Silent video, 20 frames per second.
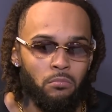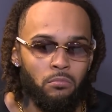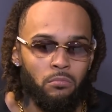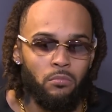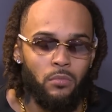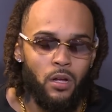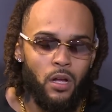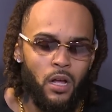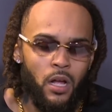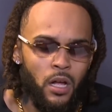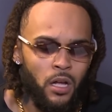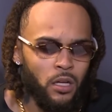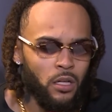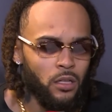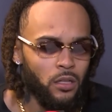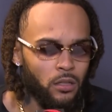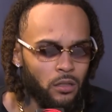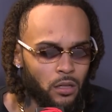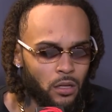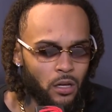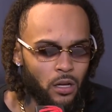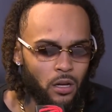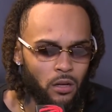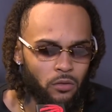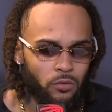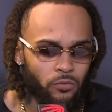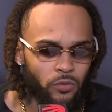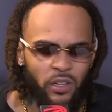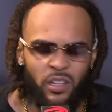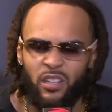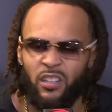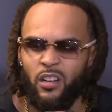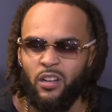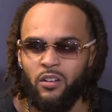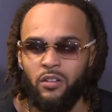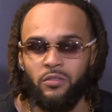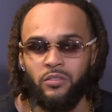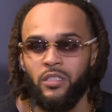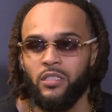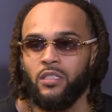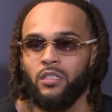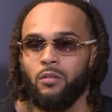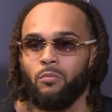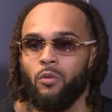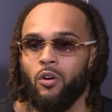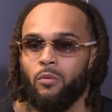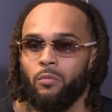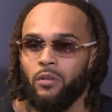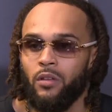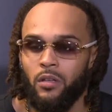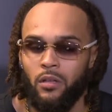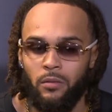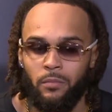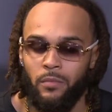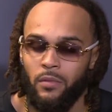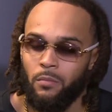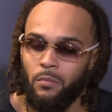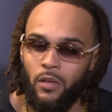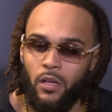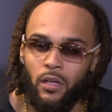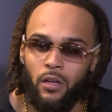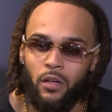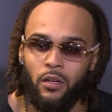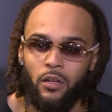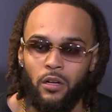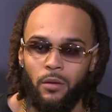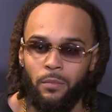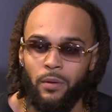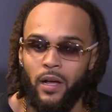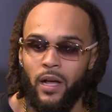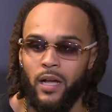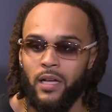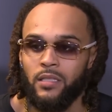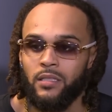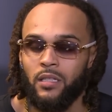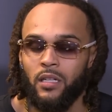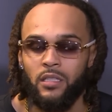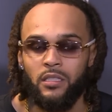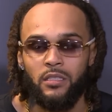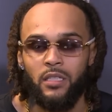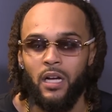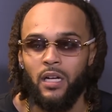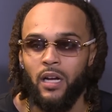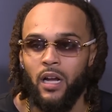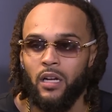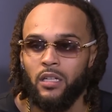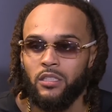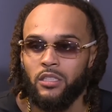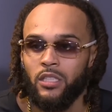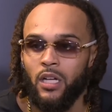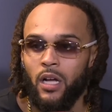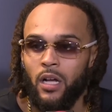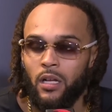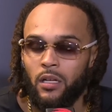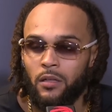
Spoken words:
Well, I don't really know. It was just in the moment, he made a good pass, and I just knocked down the shot.